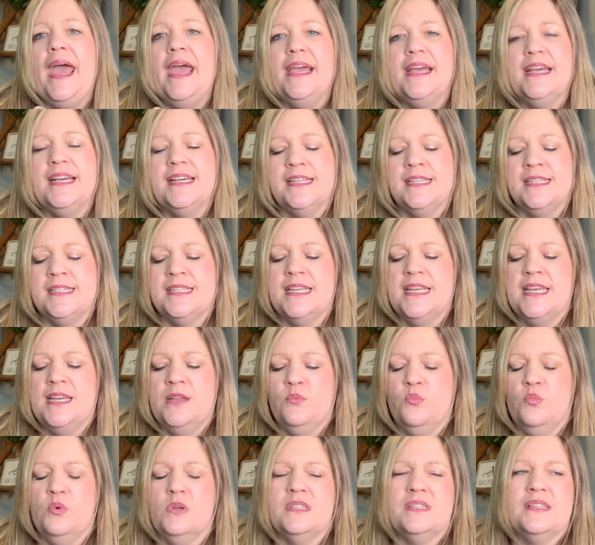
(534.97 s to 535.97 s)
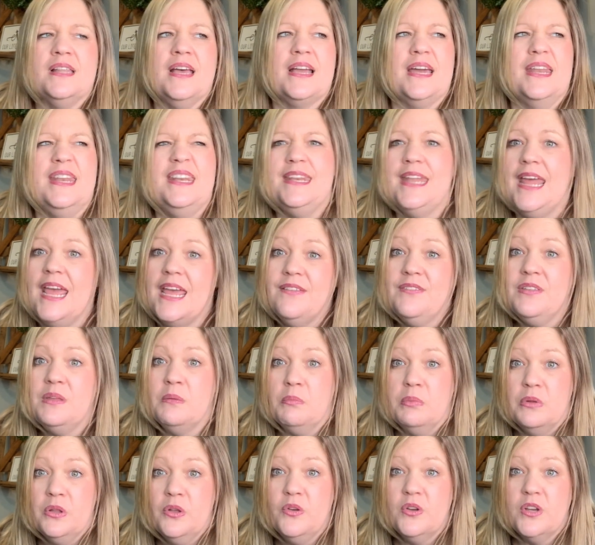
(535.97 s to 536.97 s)
and it was like a
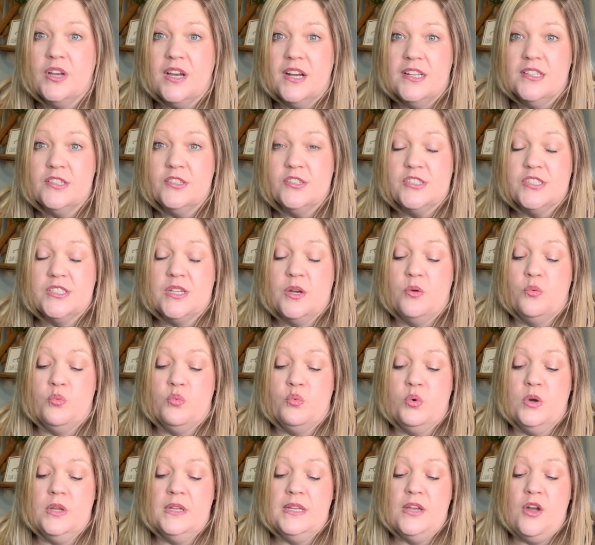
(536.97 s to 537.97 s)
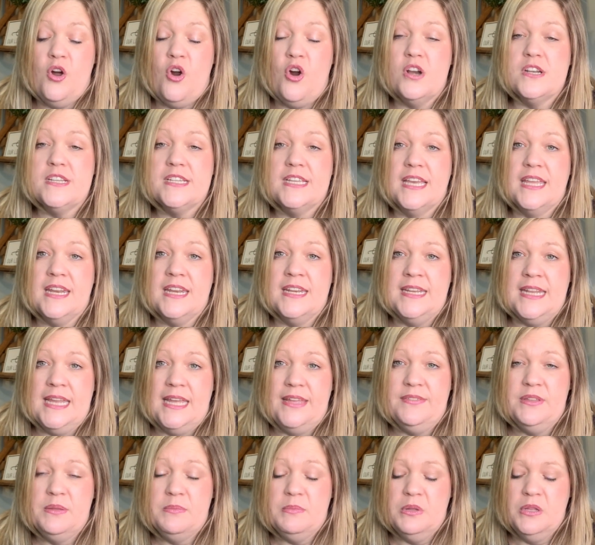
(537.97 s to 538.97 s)
navy blue color, so really hard to get a
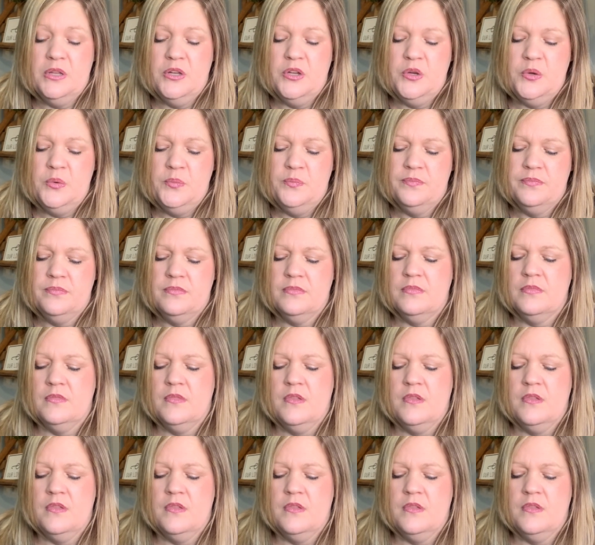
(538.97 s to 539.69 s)
navy blue.